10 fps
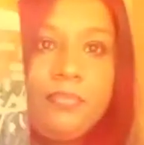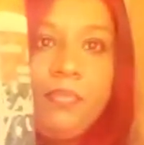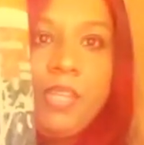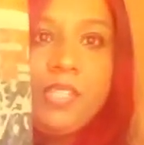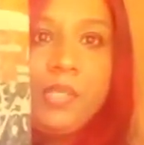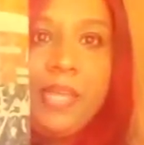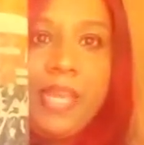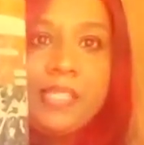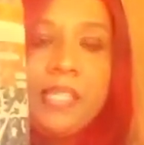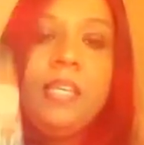So
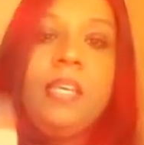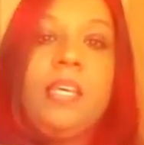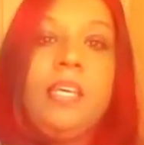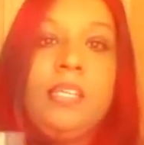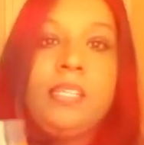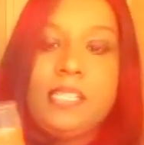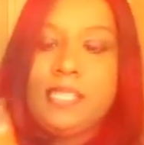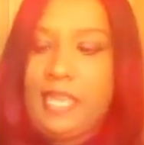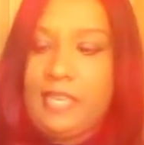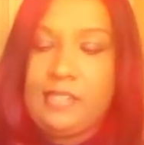yes, this
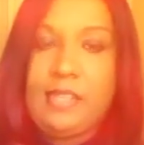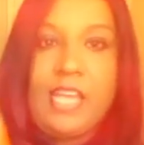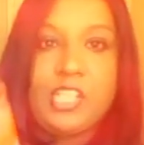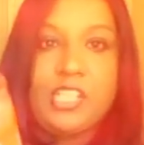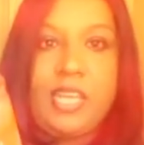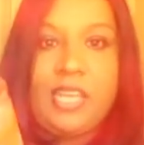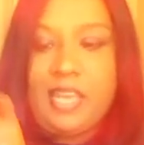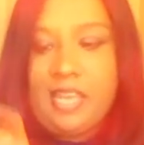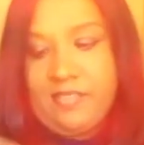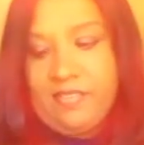candle, actually I
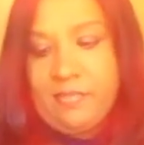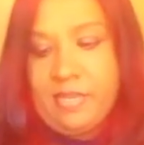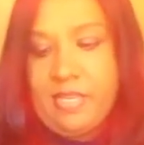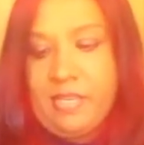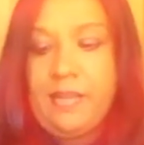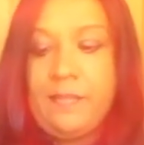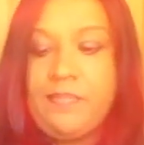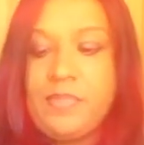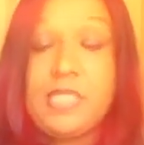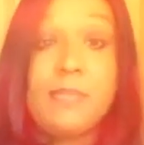got it from a
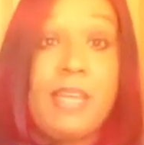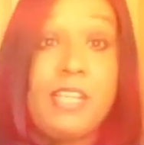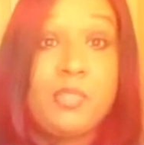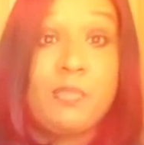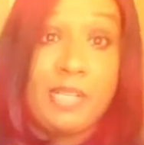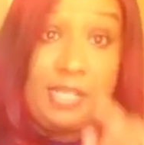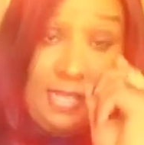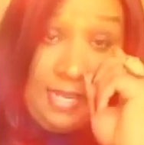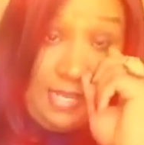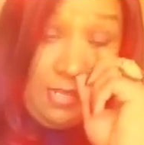Spanish market
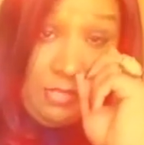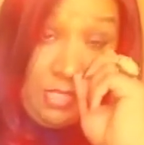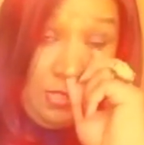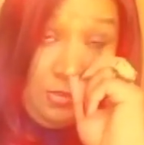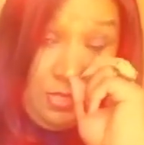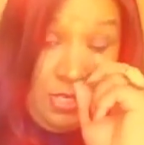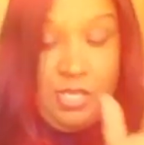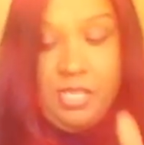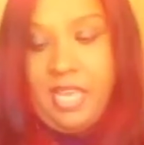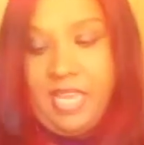that I go to.
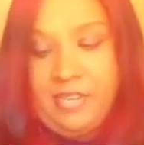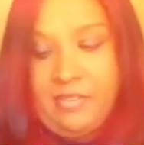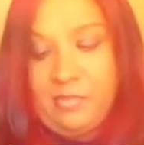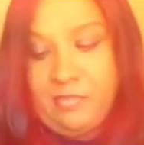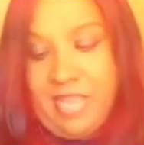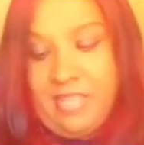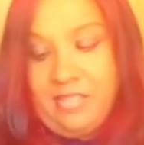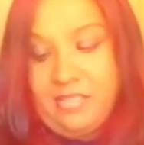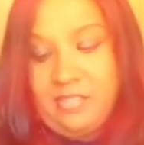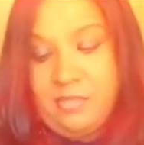I go to
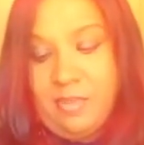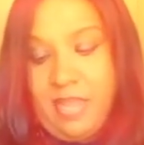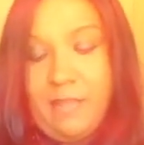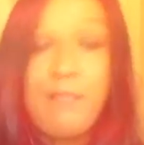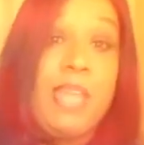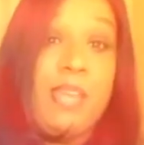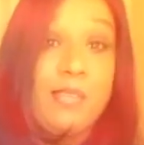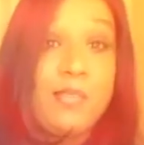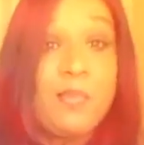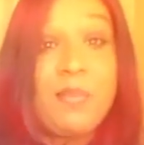buy
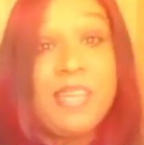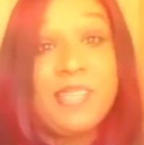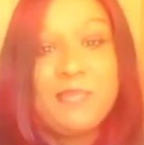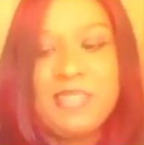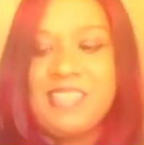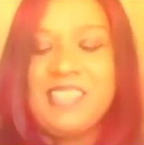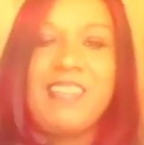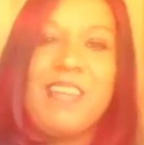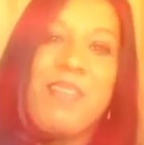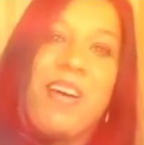mangoes for my husband.
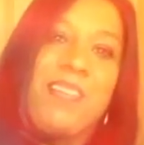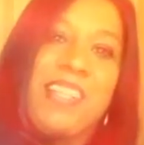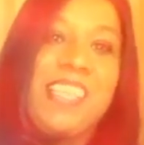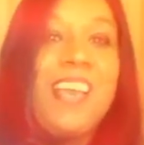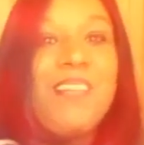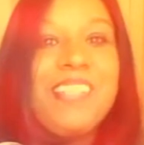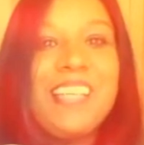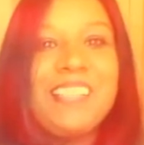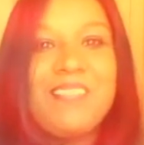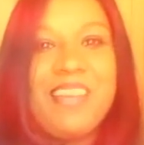So he always
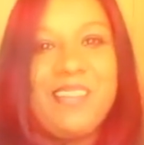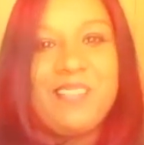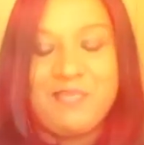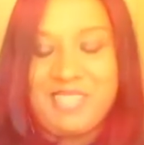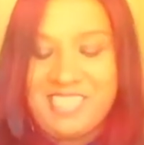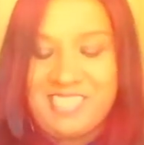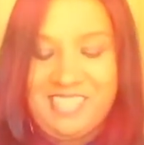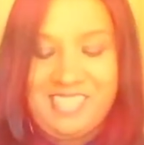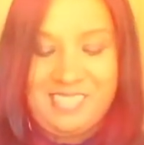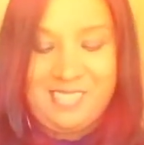has it ready for me too.
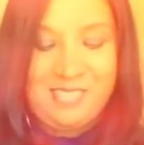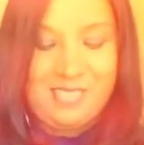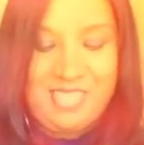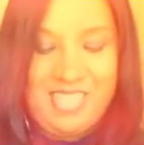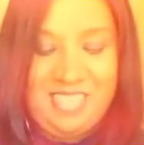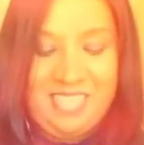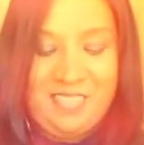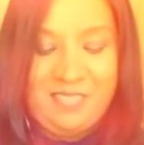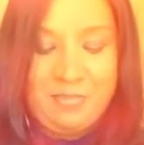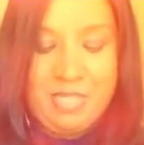He's so sweet. I
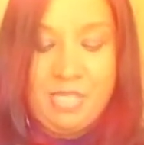love him.